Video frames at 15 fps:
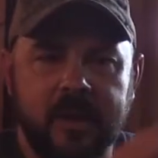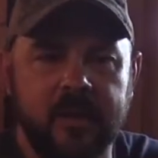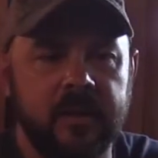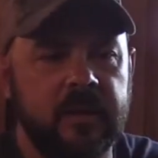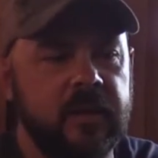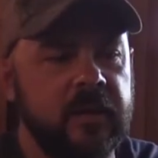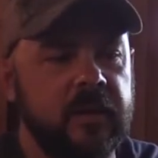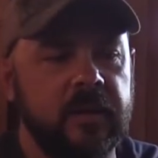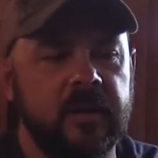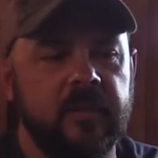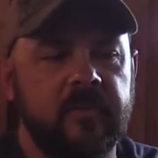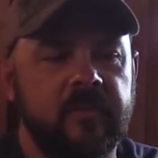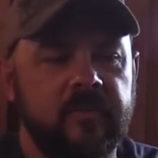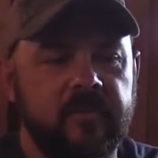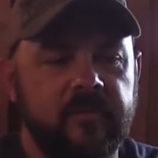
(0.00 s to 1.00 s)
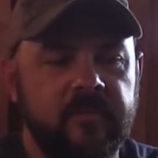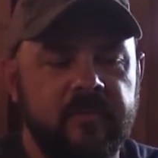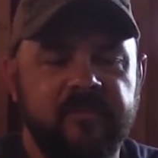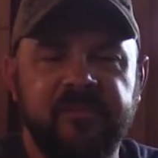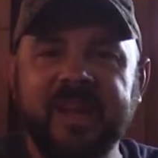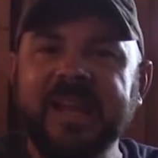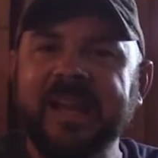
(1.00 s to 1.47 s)
of
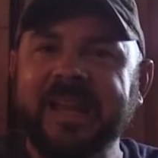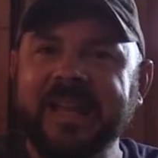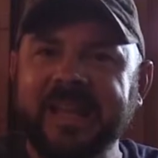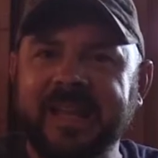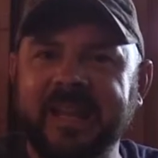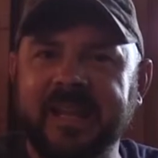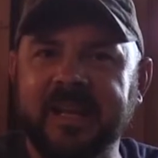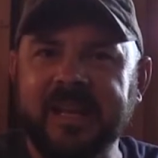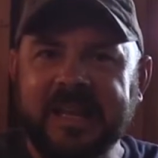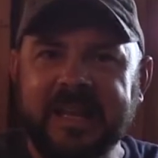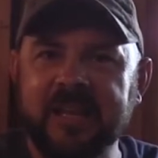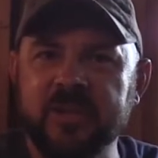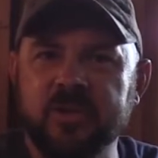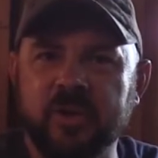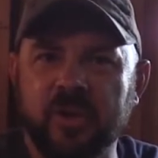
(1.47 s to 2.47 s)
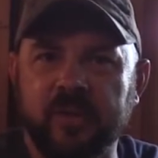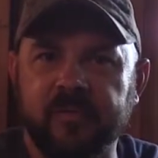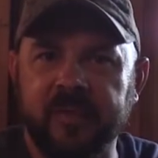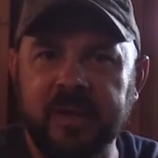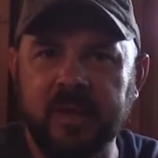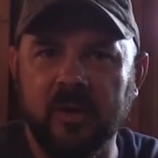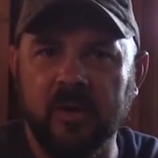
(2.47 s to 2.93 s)
feeling in the ends of your
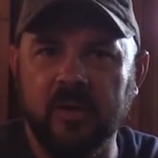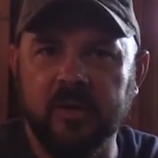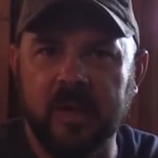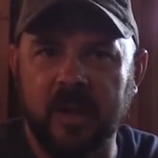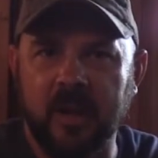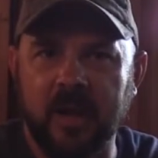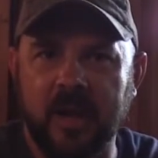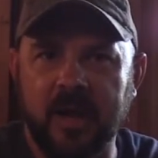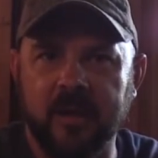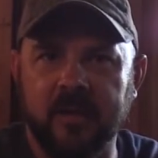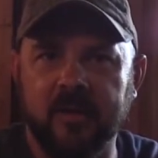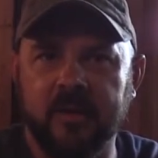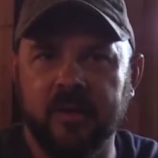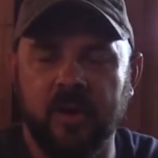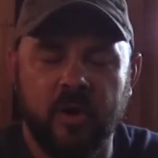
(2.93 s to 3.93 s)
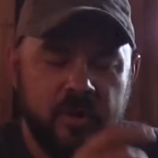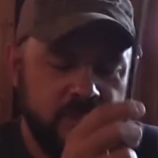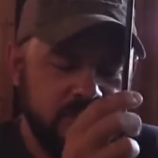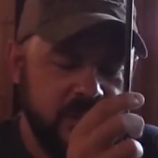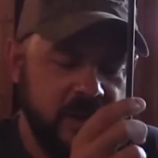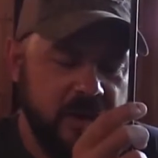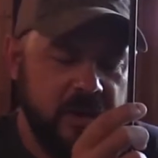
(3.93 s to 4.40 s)
finger. You got a lot of
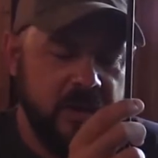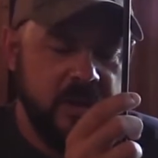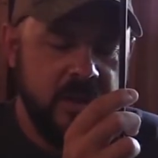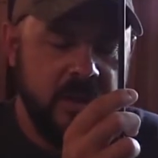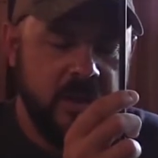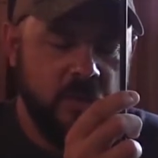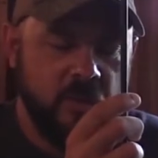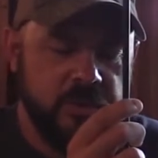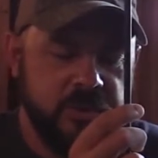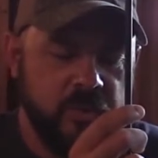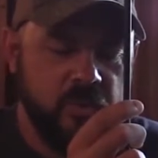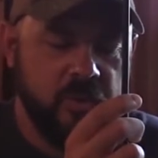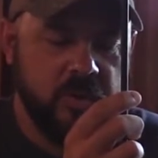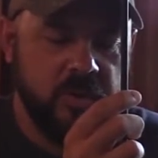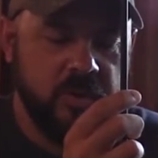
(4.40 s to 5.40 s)
nerves there. And what you want